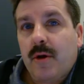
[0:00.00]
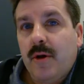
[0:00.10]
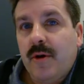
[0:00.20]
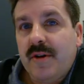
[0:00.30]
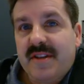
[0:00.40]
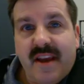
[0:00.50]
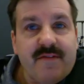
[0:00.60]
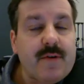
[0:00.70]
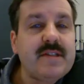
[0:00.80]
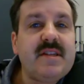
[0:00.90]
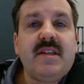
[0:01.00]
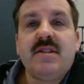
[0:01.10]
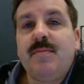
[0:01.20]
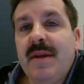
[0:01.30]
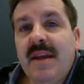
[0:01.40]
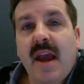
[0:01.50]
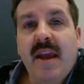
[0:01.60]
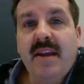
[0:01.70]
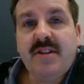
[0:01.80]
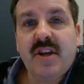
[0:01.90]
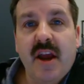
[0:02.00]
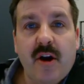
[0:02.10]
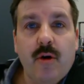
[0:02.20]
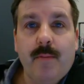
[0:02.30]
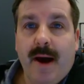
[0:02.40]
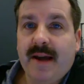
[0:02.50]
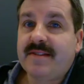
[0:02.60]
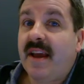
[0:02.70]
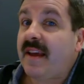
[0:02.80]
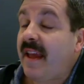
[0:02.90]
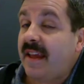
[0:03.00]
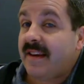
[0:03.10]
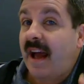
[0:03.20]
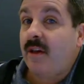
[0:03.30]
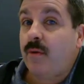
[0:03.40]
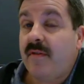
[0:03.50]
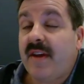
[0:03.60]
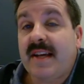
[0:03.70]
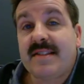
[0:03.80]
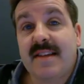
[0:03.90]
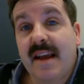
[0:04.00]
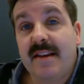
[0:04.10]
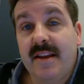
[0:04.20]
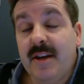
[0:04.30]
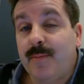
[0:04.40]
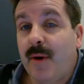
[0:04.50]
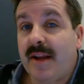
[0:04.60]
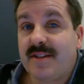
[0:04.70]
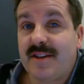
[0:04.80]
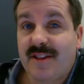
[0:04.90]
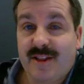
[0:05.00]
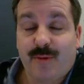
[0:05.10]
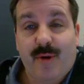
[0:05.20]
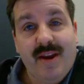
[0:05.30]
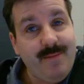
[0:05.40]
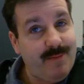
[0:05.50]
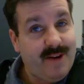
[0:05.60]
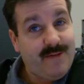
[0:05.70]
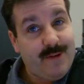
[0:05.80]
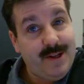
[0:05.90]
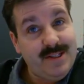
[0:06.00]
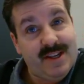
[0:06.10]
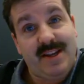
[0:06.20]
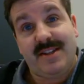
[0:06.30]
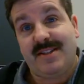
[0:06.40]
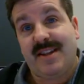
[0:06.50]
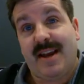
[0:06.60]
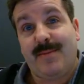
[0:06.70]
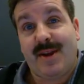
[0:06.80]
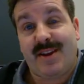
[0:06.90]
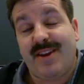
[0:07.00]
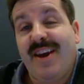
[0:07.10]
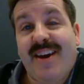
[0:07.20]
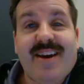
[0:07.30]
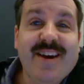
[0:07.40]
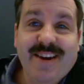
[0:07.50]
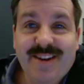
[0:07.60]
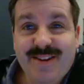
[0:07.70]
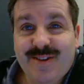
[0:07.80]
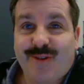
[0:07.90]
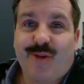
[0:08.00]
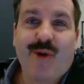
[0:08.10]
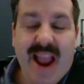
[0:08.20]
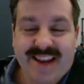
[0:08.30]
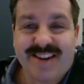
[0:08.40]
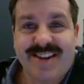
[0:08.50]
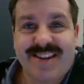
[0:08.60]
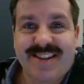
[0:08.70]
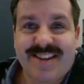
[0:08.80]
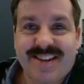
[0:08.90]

Good day, friends. It is me, H L Mod Tech, and now that we've got signed into Project Lead the Way, my friends, it is time to get cracking.